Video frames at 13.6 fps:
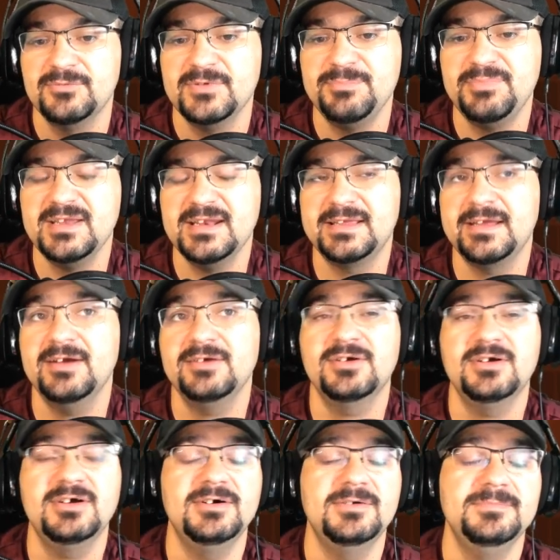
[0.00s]
we beat a character
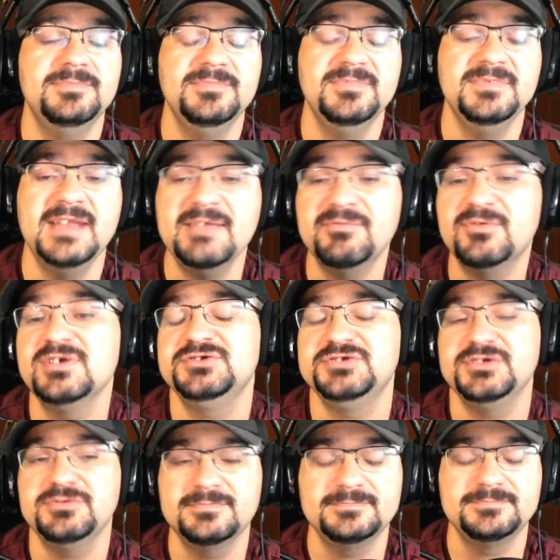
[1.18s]
called Naval
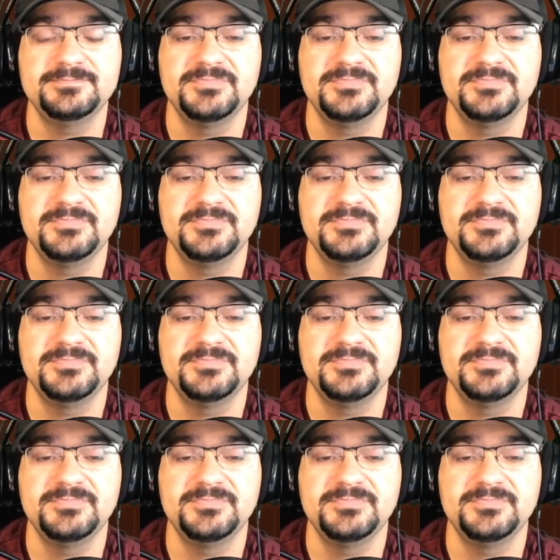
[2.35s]
Issue.